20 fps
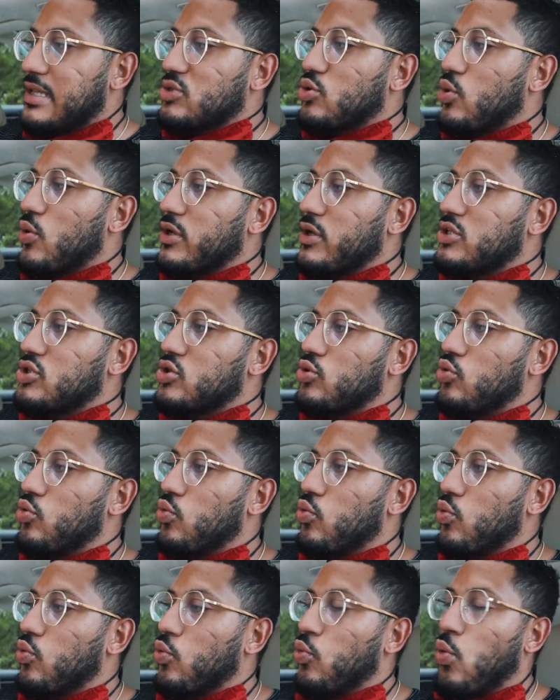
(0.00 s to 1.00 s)
It's going to
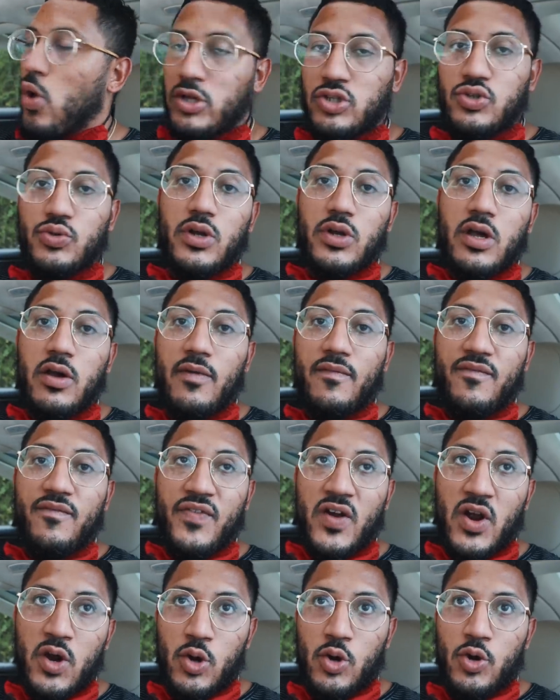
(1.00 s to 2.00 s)
want you to
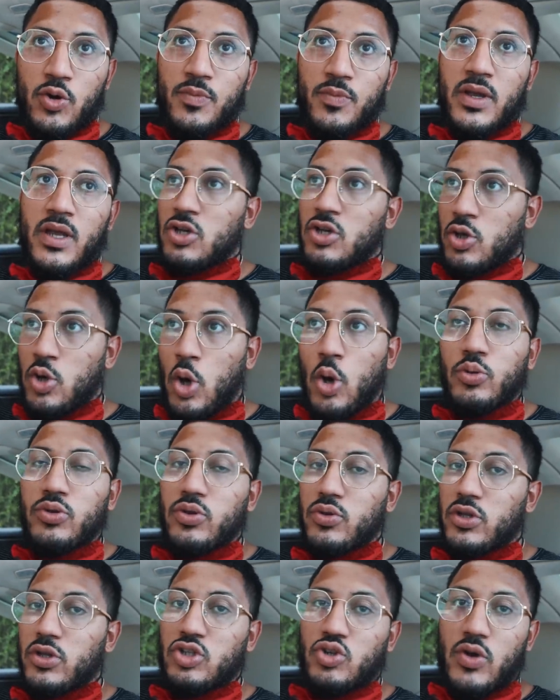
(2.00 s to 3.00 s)
confirm to go
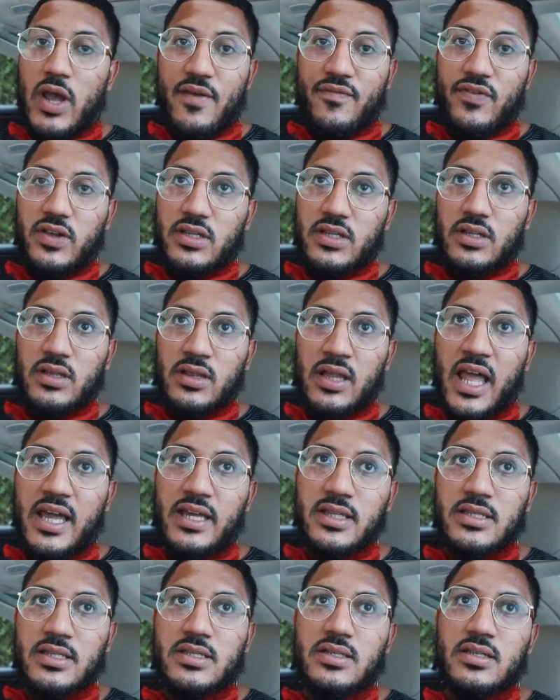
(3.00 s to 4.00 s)
through the traffic
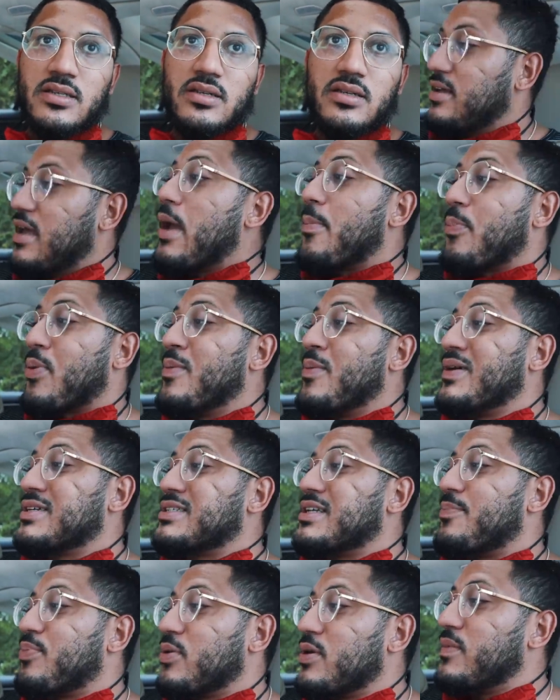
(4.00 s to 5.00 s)
lights. And pretty much
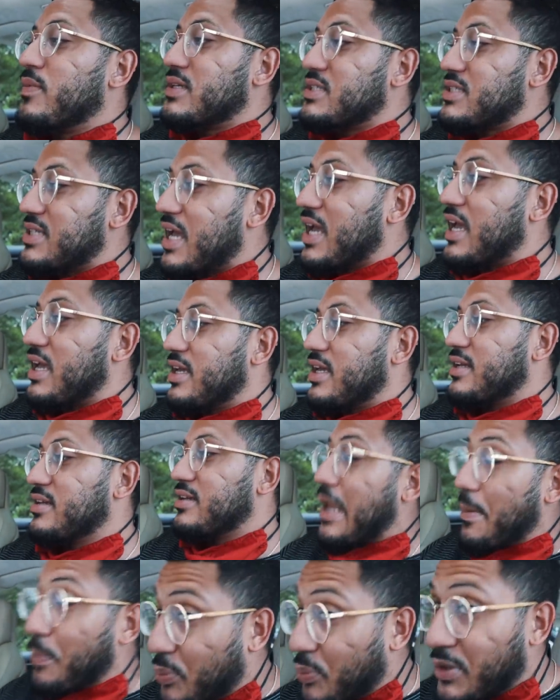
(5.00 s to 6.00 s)
they're saying
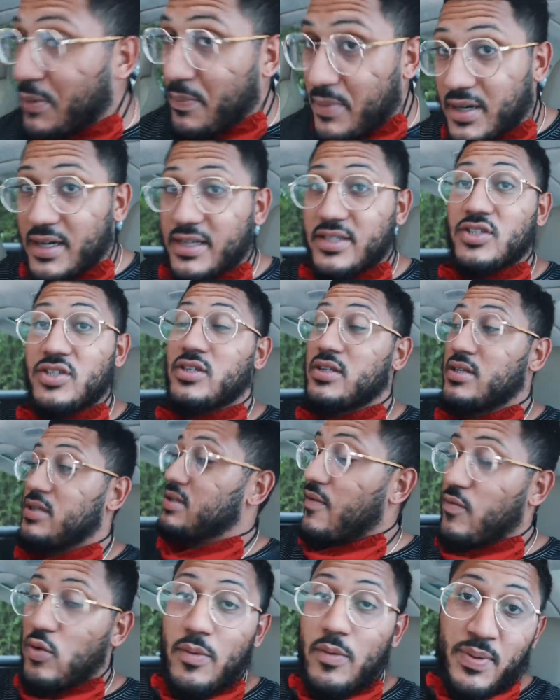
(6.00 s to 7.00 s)
that
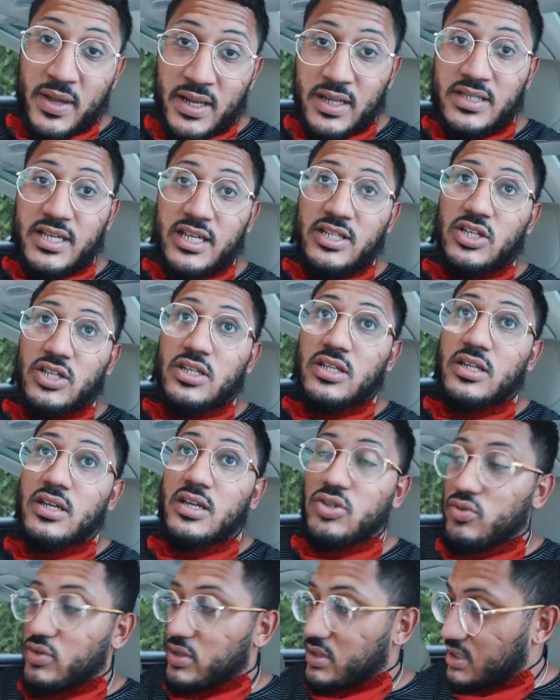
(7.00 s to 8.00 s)
if you ain't paying attention,
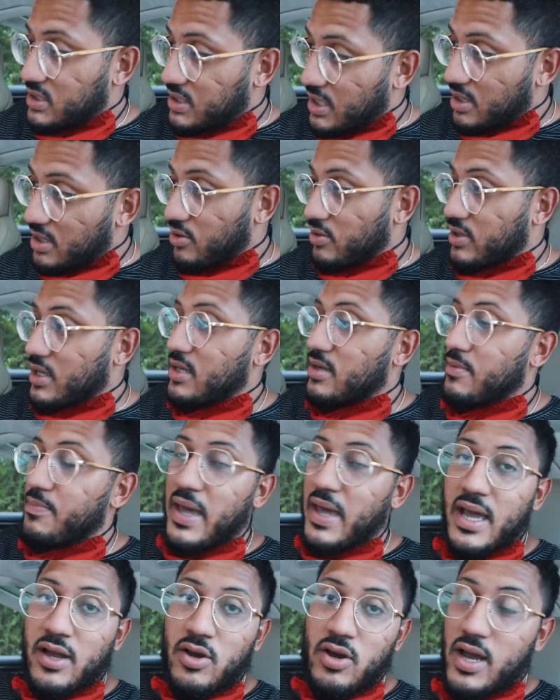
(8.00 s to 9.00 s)
you could still get in a
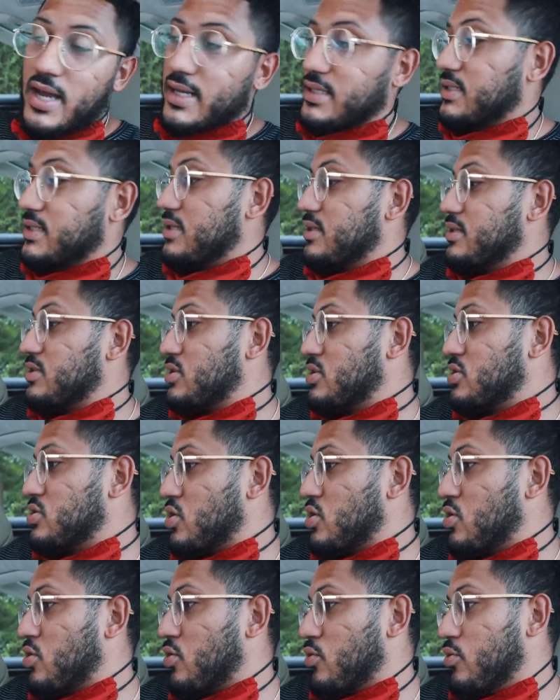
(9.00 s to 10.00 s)
bad car accident.
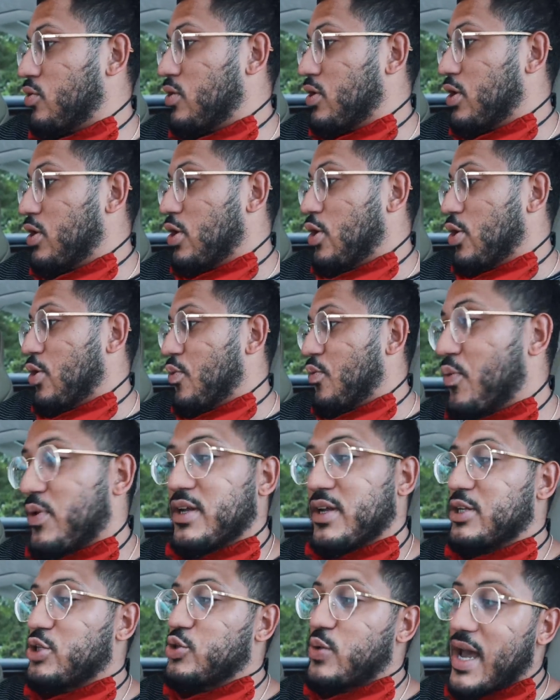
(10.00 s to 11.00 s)
So we're
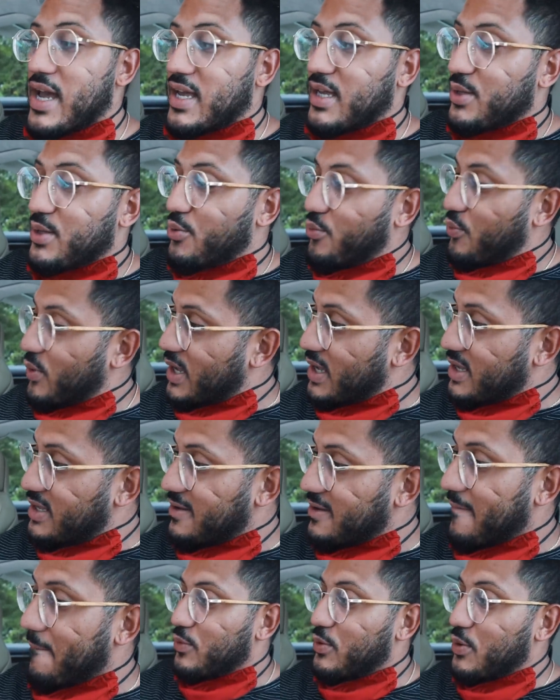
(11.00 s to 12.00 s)
gonna try it either way.
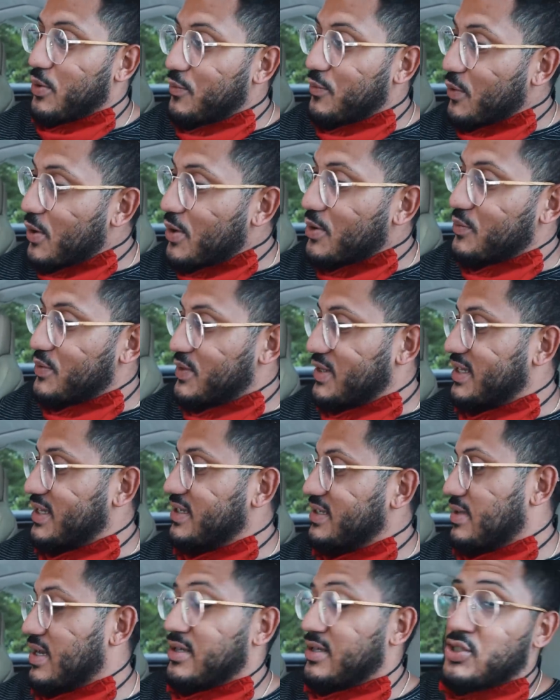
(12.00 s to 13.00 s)
We're gonna work with
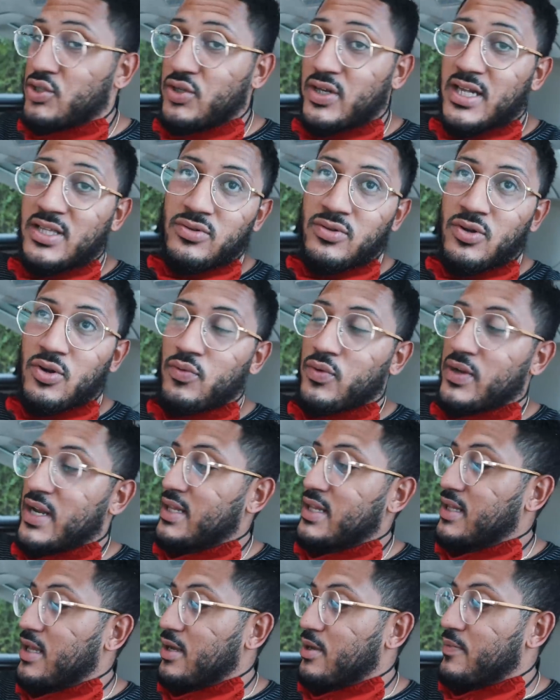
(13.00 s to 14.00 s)
it. I'll let you guys know what
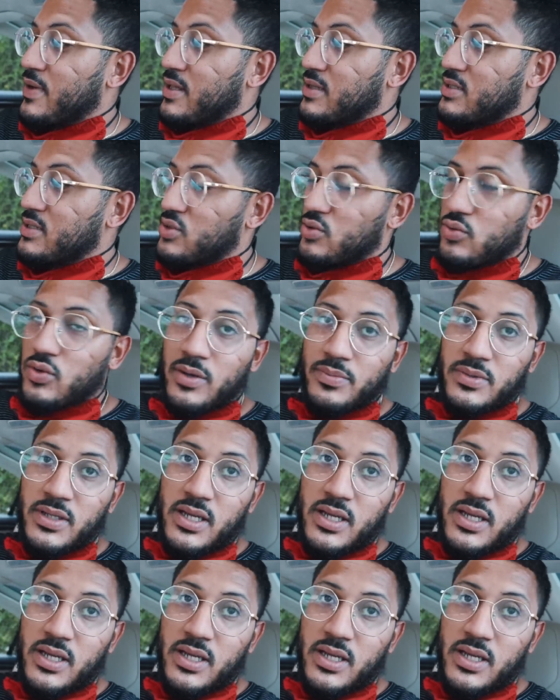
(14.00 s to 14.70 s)
I think about this new